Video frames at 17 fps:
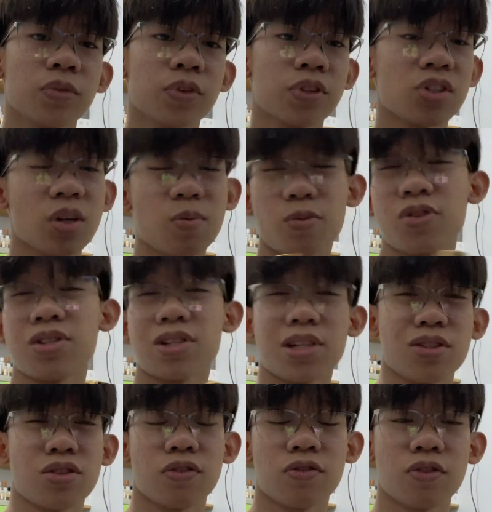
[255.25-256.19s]
summer
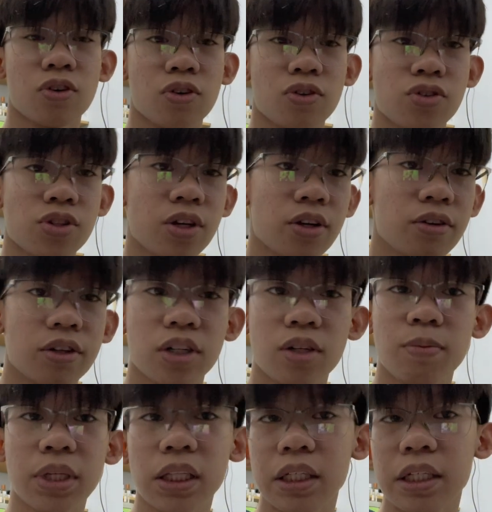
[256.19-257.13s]
scents, of course, they're gonna
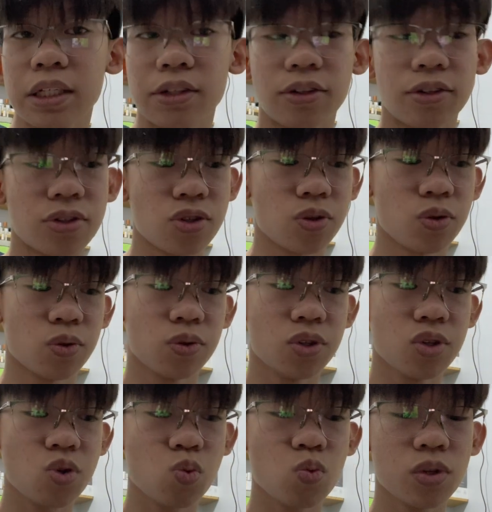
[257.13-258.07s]
be linear. So
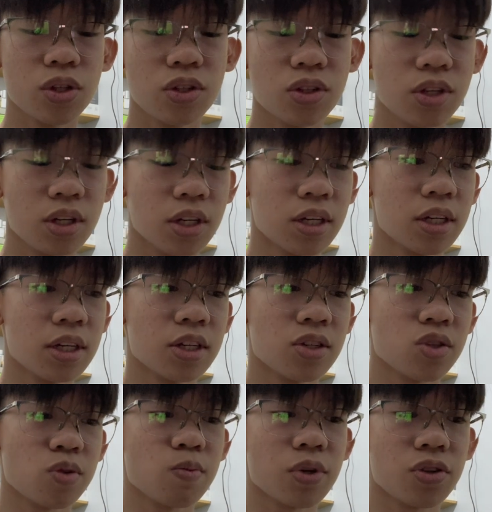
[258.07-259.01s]
this one
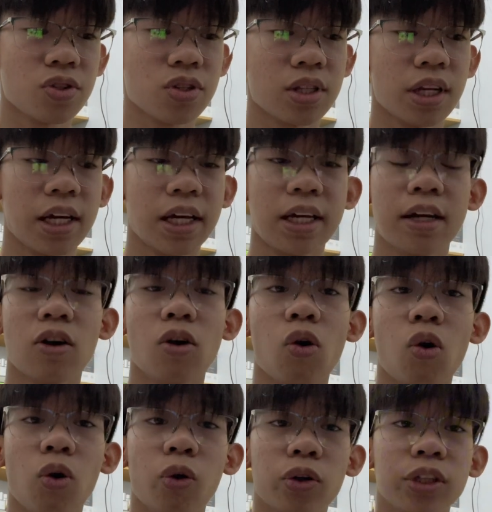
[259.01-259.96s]
smells like
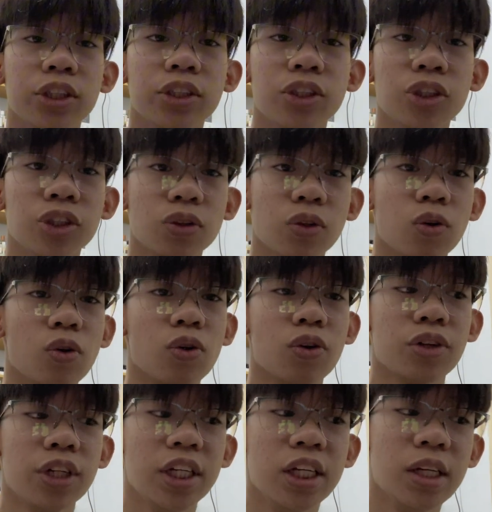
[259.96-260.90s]
orange
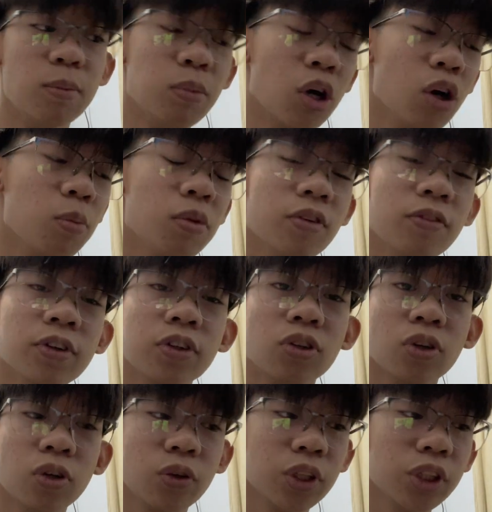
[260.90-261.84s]
or the pulp of
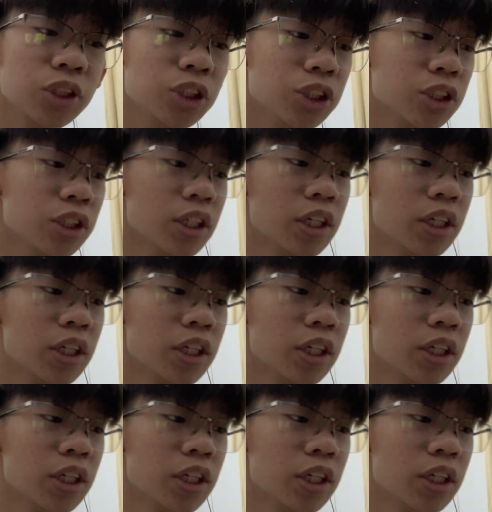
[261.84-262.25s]
an orange.